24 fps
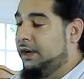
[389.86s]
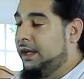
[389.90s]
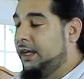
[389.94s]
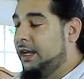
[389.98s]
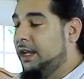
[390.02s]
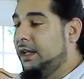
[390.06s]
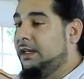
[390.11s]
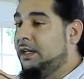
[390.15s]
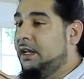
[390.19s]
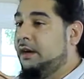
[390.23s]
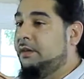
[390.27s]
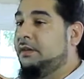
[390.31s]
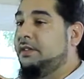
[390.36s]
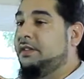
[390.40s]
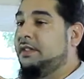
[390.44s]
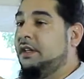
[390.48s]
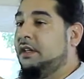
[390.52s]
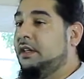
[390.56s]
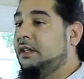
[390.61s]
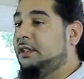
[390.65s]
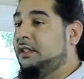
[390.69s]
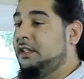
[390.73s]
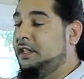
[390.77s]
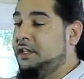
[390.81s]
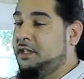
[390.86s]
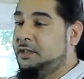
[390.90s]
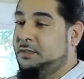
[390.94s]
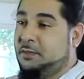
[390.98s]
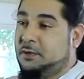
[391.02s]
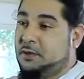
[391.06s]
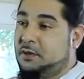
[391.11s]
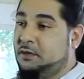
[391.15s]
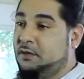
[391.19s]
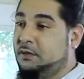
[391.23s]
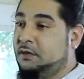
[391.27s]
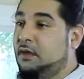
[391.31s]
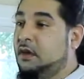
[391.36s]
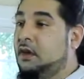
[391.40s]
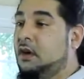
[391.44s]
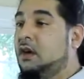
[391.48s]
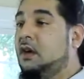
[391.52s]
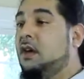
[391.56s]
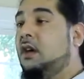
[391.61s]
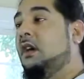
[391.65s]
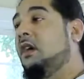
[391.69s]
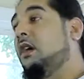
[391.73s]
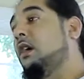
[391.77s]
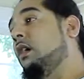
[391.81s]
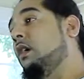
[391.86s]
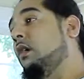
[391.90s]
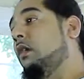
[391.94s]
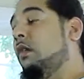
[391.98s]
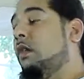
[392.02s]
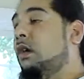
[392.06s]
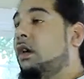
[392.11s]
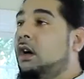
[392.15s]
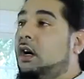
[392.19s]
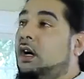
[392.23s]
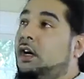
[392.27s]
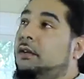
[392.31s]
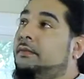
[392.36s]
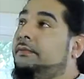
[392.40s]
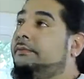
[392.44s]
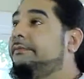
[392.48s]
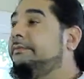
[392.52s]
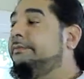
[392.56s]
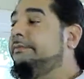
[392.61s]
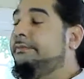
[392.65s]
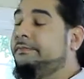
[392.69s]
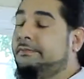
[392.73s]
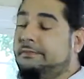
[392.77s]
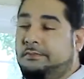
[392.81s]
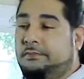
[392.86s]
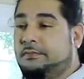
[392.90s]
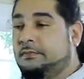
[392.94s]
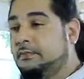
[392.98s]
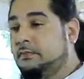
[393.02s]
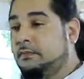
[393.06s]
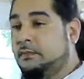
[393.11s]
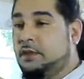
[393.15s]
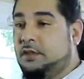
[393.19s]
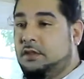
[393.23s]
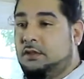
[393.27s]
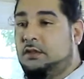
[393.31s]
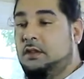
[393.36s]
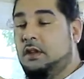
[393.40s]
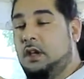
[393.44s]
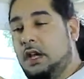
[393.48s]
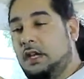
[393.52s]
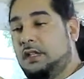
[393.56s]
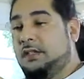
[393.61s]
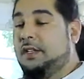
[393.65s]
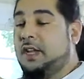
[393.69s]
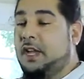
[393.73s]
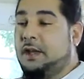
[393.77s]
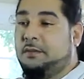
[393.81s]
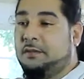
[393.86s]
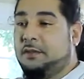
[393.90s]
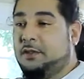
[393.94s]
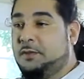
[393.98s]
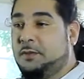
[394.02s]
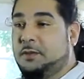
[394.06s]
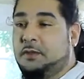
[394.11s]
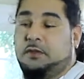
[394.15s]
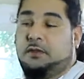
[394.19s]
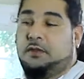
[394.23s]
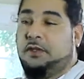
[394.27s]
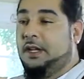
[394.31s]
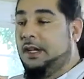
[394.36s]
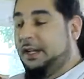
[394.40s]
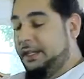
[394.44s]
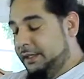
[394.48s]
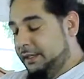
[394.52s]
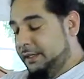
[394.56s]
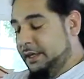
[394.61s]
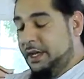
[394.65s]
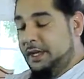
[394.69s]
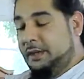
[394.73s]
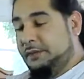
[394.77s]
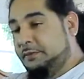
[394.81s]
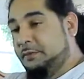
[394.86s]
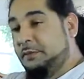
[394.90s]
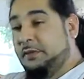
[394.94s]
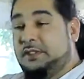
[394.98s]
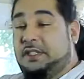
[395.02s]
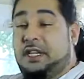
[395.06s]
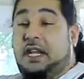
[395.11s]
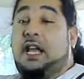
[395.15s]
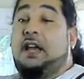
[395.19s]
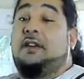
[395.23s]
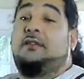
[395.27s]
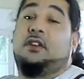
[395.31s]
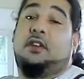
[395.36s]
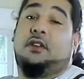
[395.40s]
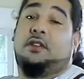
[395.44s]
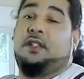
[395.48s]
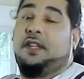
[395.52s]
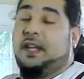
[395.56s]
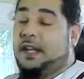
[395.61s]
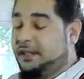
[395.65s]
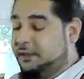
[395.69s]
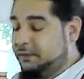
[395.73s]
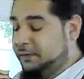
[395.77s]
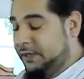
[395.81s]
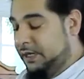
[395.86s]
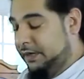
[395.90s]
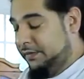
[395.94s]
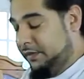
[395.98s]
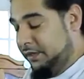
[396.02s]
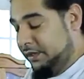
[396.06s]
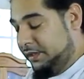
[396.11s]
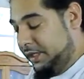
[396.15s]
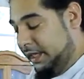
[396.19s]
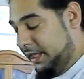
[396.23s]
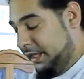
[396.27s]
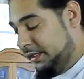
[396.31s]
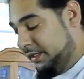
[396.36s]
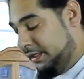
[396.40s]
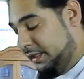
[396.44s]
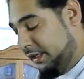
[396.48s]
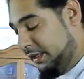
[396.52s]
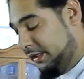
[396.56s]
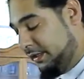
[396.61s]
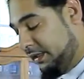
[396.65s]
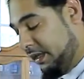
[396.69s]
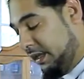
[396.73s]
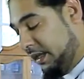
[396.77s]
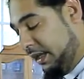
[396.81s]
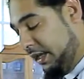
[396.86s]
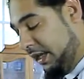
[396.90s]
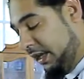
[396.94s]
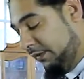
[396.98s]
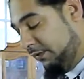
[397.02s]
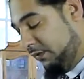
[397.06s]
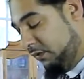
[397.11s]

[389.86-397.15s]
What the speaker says: okay, that was a teaspoon or a tablespoon, whatever your taste is.